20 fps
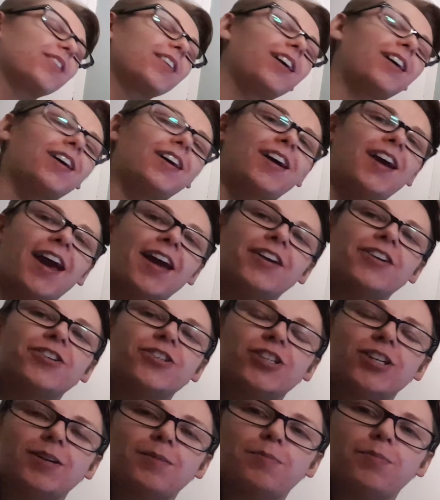
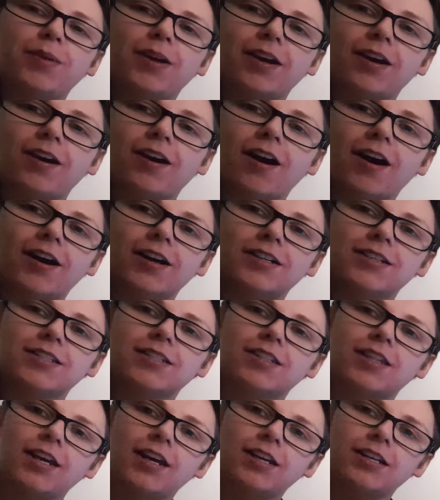energy,
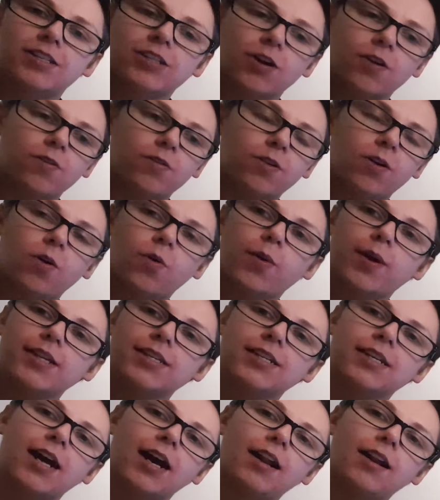because they don't
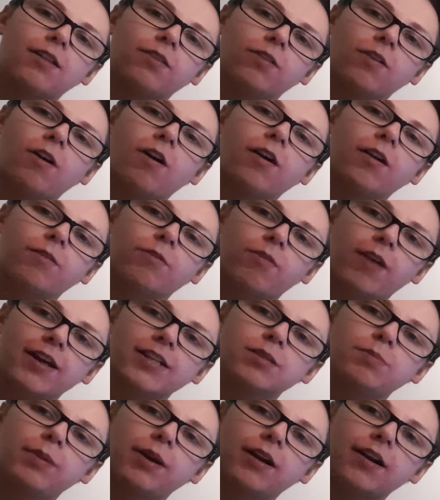always get long
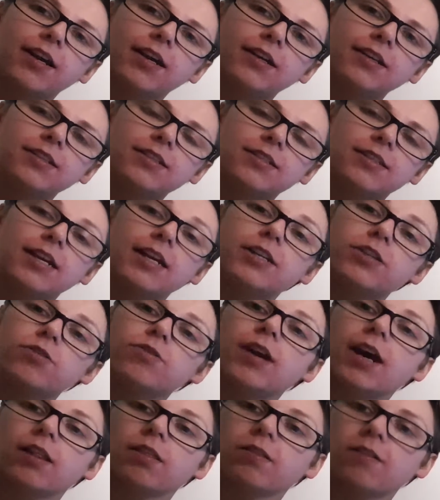rest periods. They
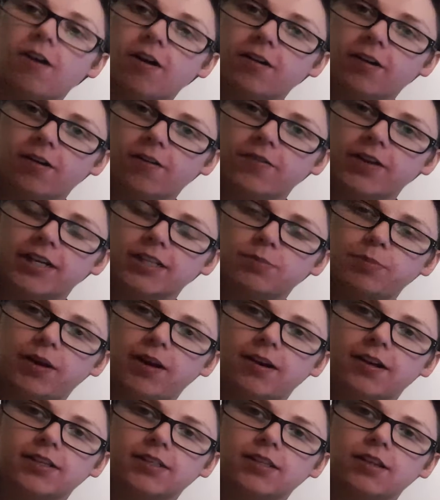do get longer rest
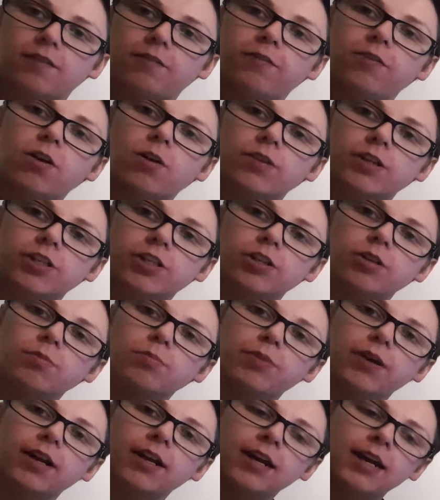periods than forwards do,
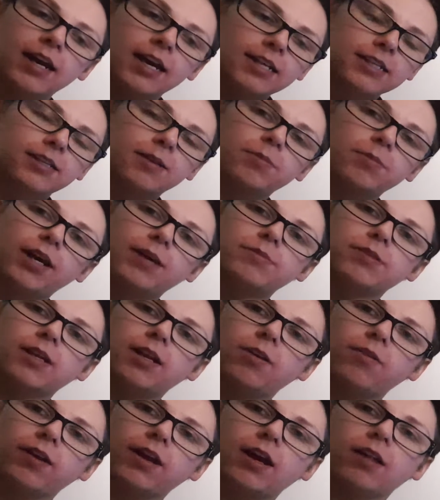but sometimes they
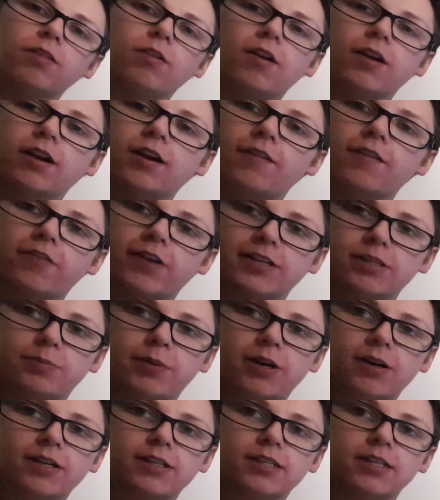don't get long enough rest
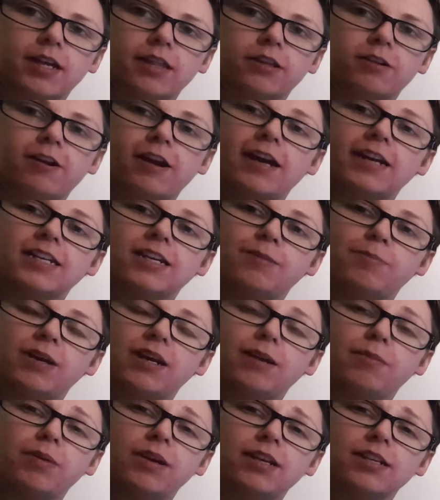periods that their
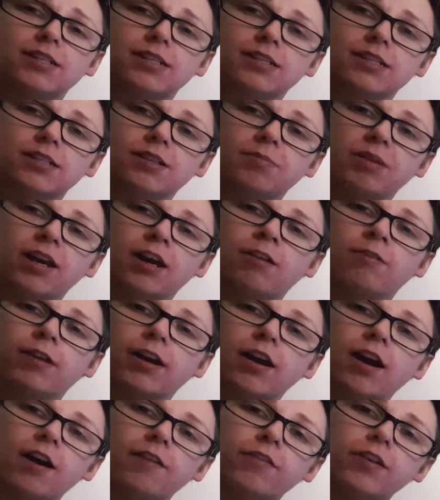ATP system can
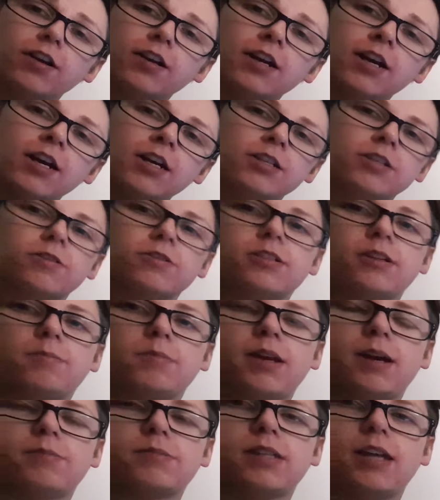recover. So
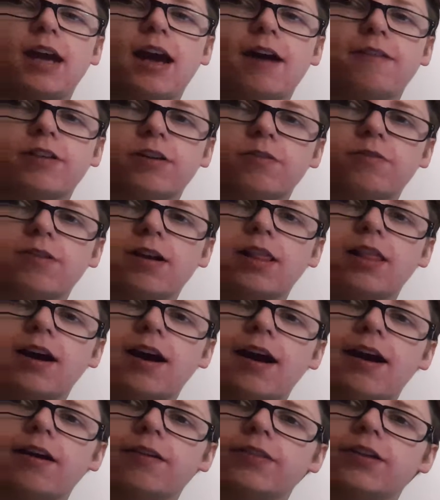sometimes they have to
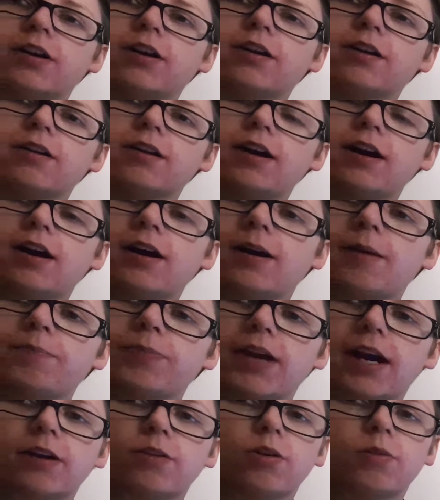rely on their
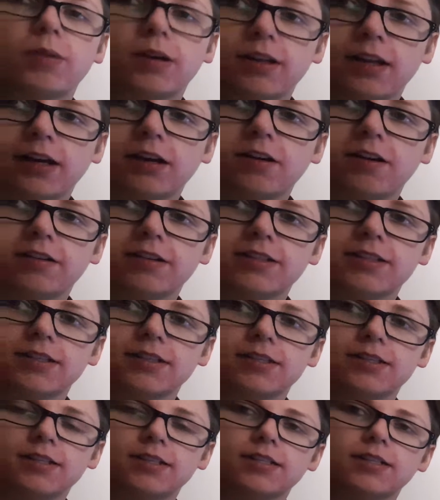anaerobic
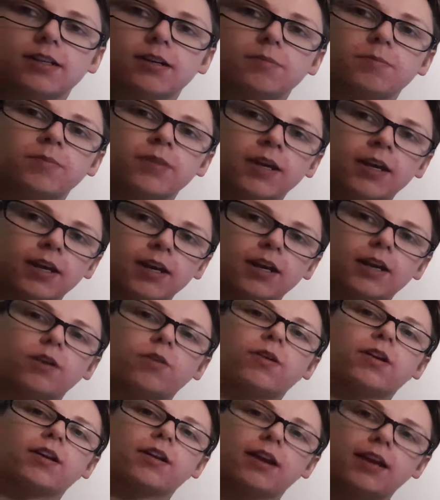glycolysis system in
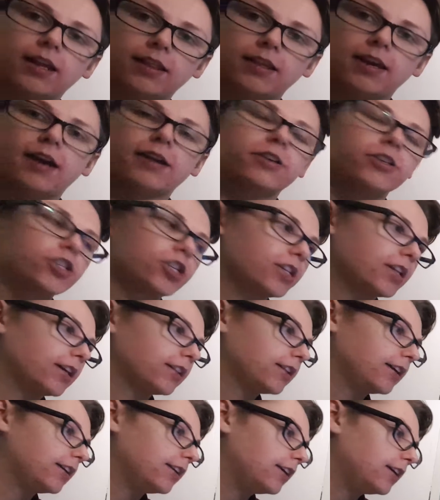order to get the energy
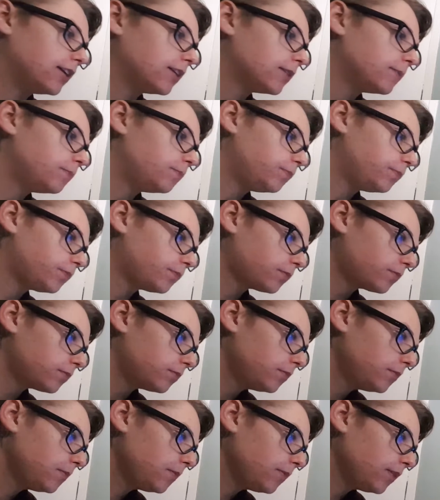that they need.
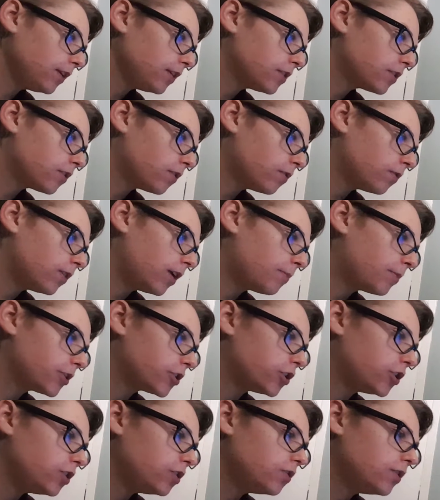So number
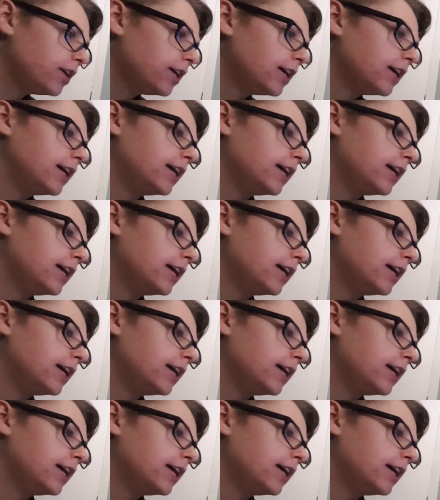2